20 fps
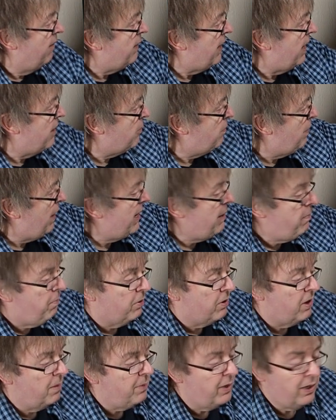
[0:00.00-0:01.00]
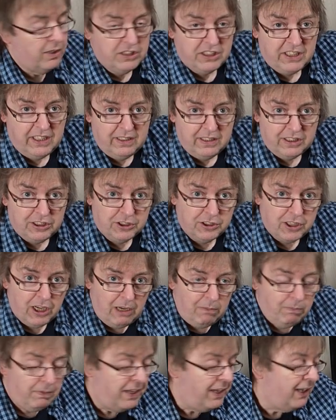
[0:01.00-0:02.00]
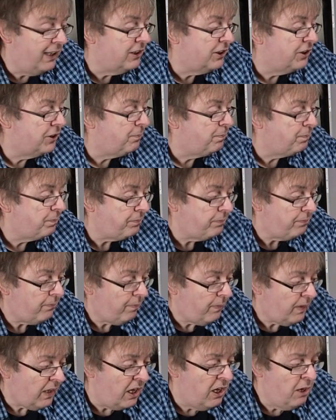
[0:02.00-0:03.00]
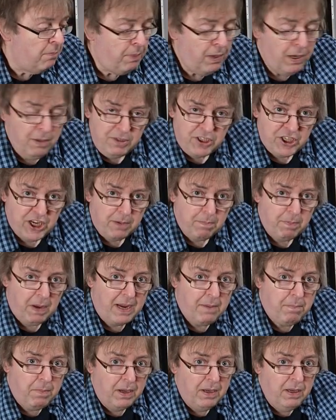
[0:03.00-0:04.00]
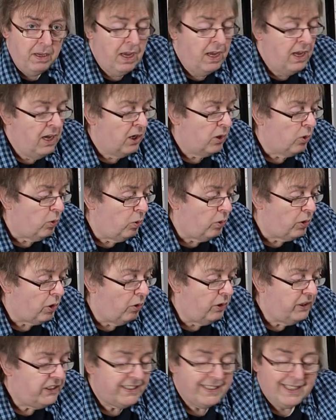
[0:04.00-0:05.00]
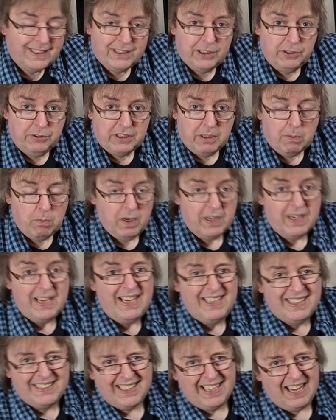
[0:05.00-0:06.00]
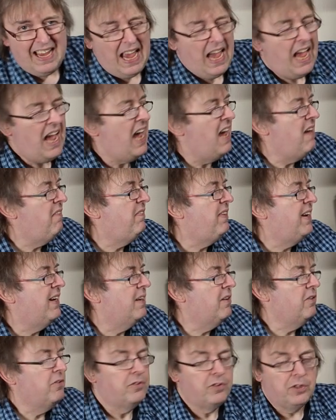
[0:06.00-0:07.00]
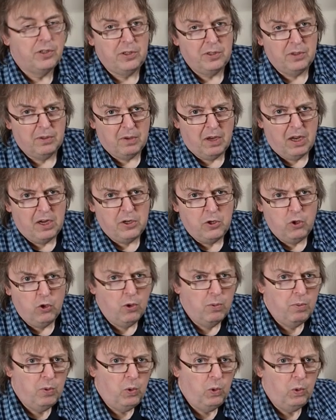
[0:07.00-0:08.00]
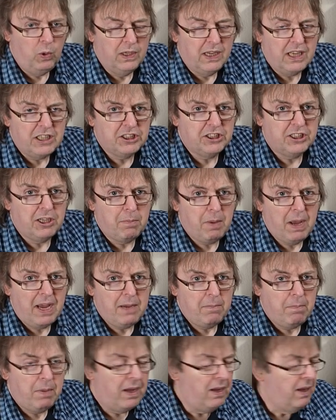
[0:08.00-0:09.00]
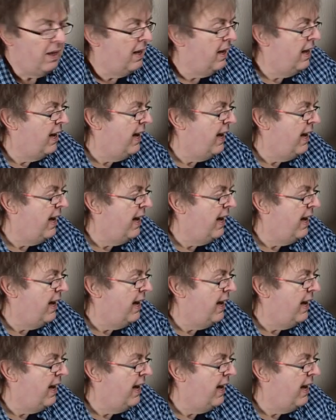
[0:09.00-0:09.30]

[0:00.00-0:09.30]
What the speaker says: Now, the paper I'm using this time, it's a Permajet paper called Oyster 271. It's a heavier than normal luster paper.